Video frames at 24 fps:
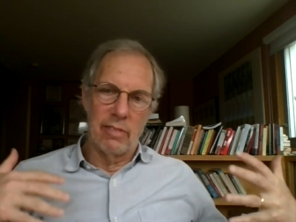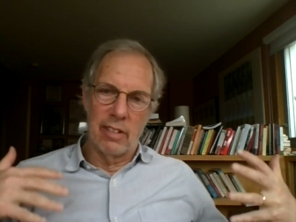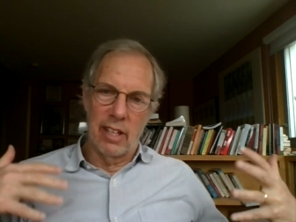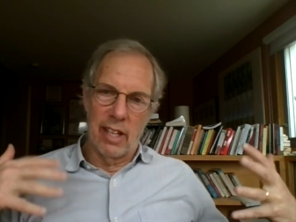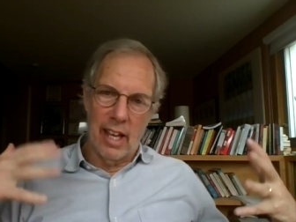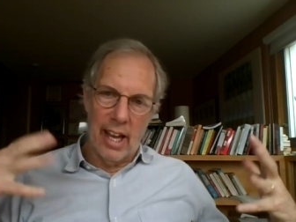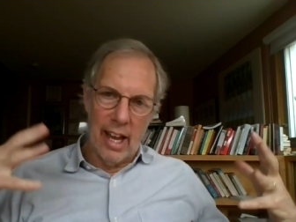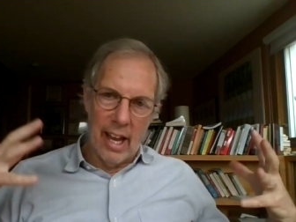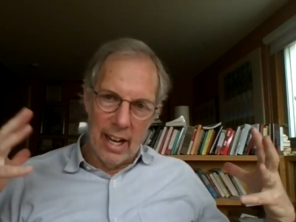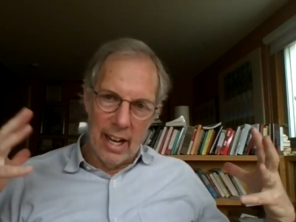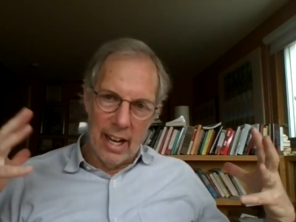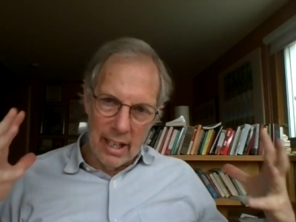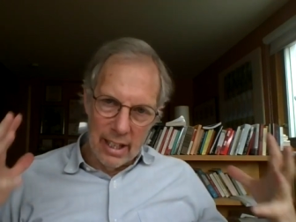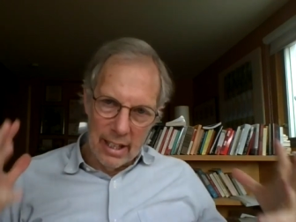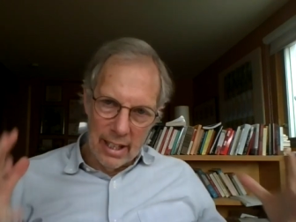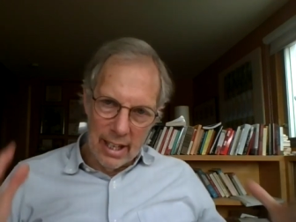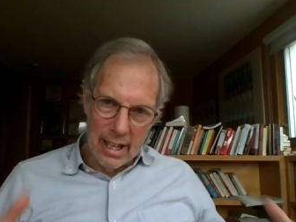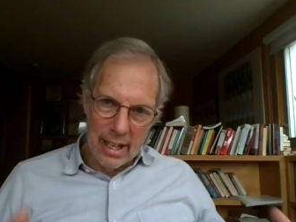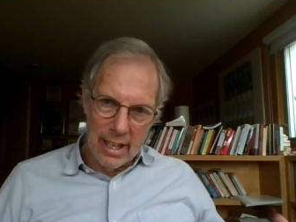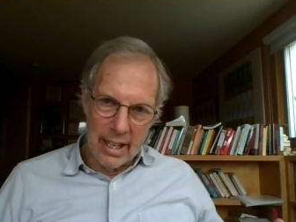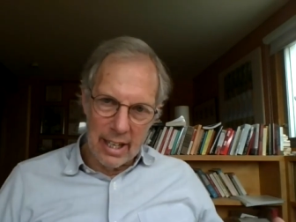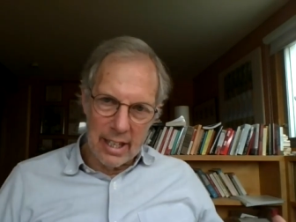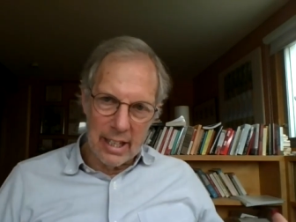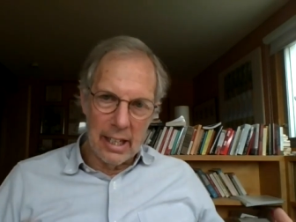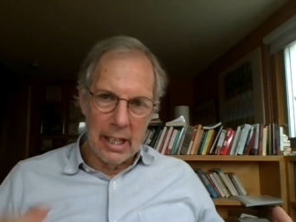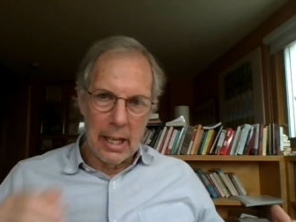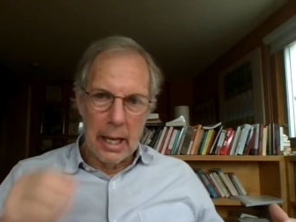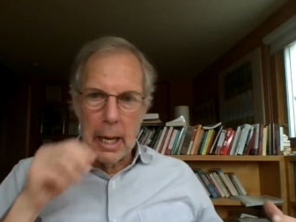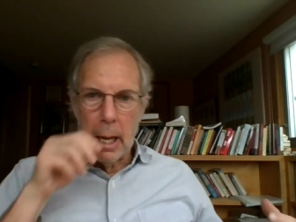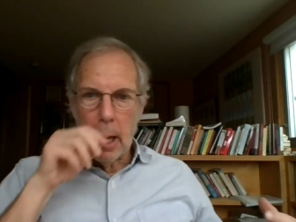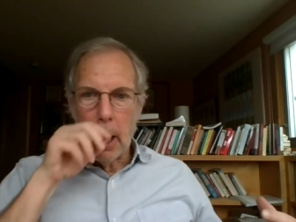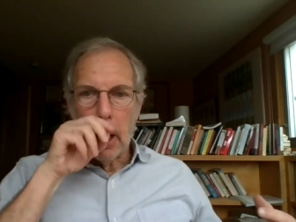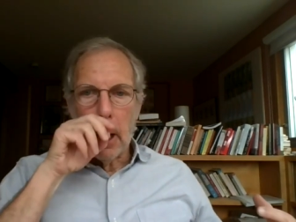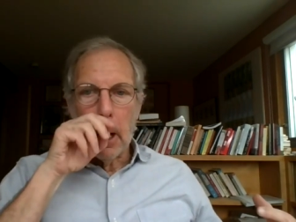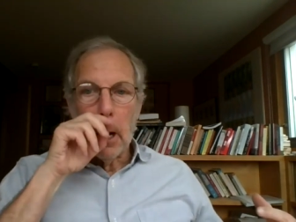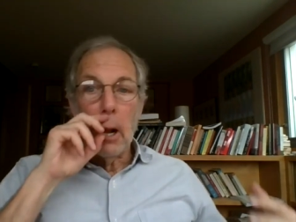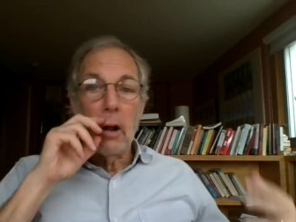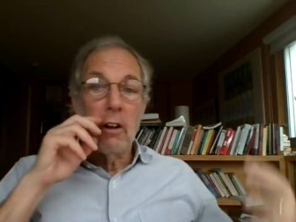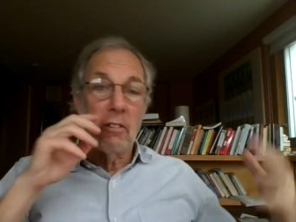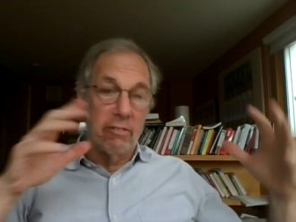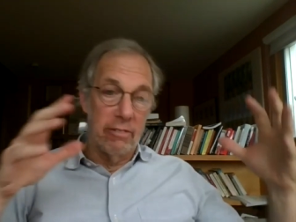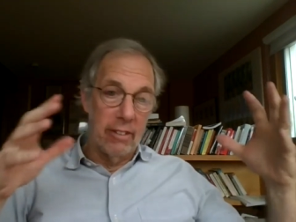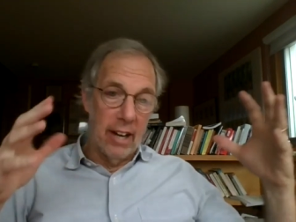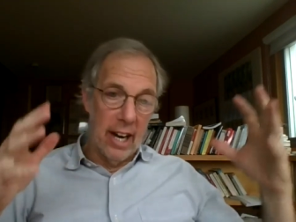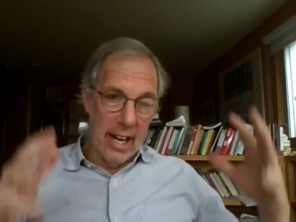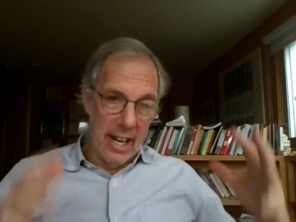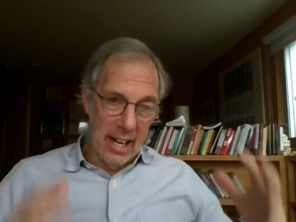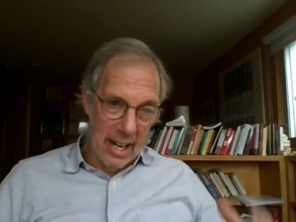analytically,
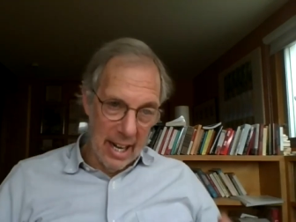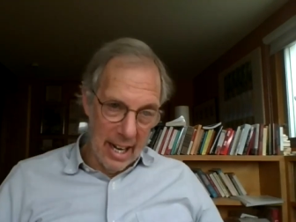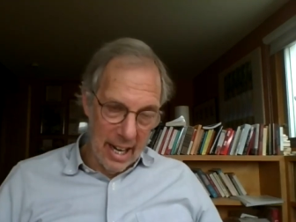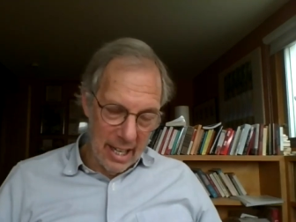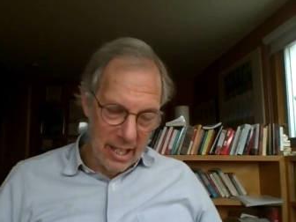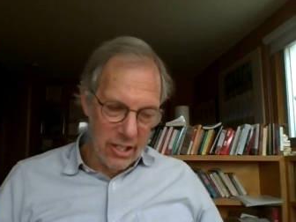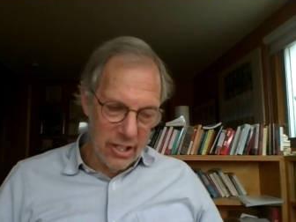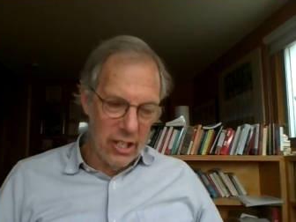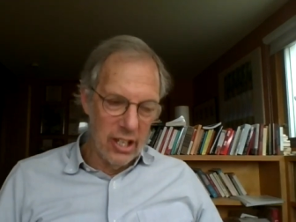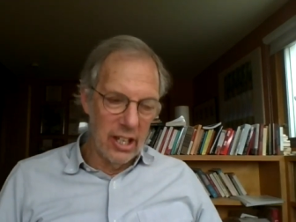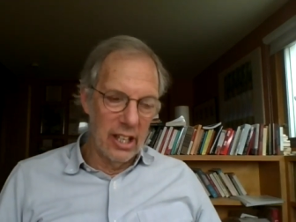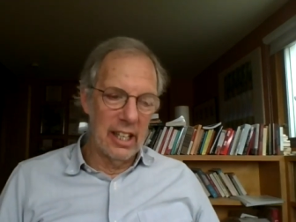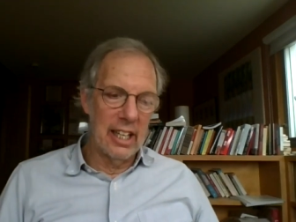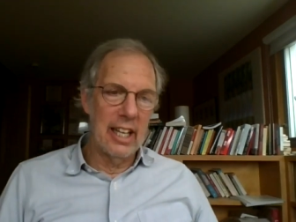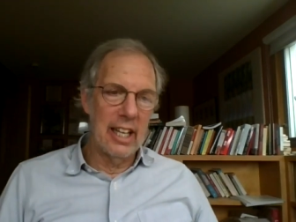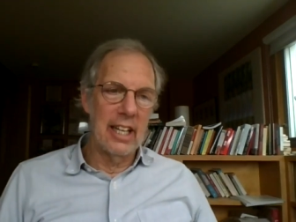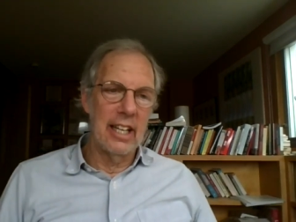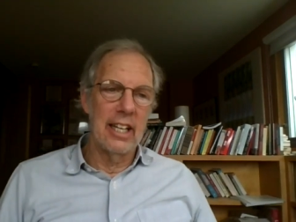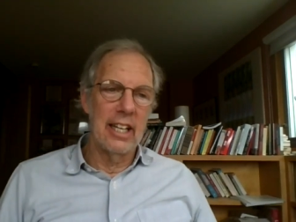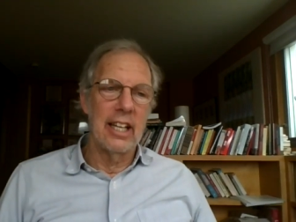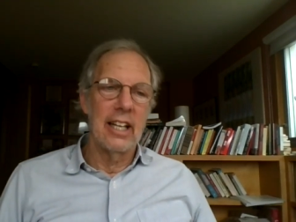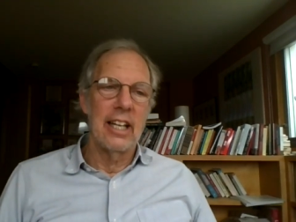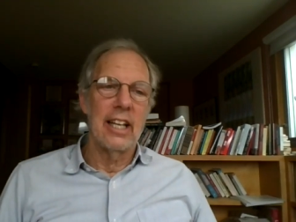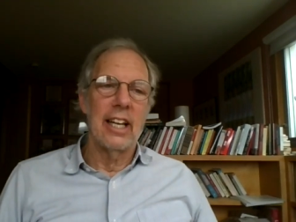financially,